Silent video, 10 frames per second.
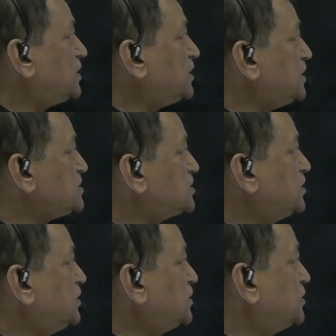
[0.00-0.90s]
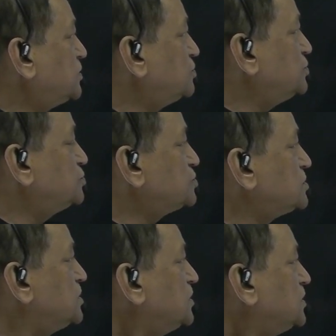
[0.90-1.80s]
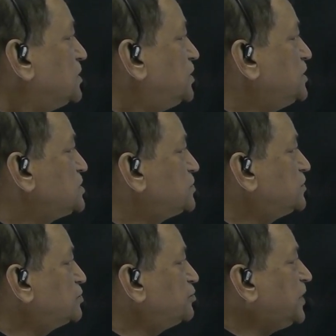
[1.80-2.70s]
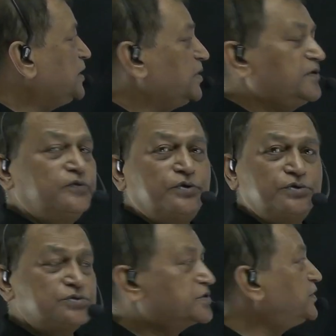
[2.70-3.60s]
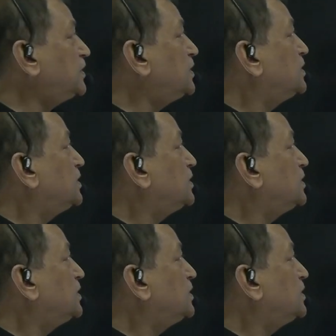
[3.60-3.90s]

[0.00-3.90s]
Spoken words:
T is related to u, T is equal to pi by 4 u square,